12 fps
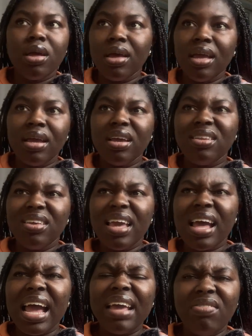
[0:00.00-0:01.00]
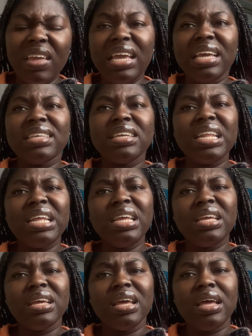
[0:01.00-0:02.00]
And yeah, I think it's
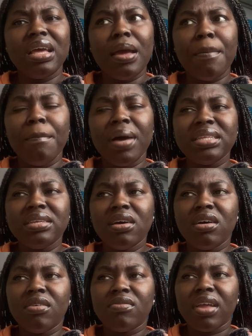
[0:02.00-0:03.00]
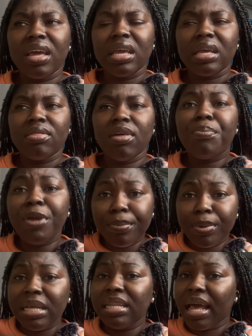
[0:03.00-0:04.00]
actually a matter of, like, the
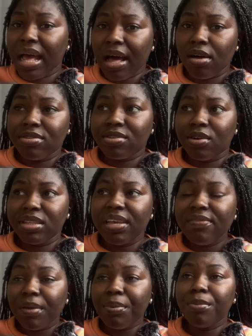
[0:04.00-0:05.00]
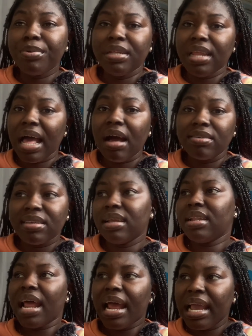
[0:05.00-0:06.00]
people in the house, because if the people in the house are
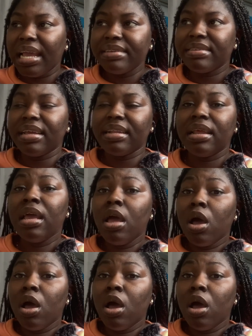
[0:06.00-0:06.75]
nice and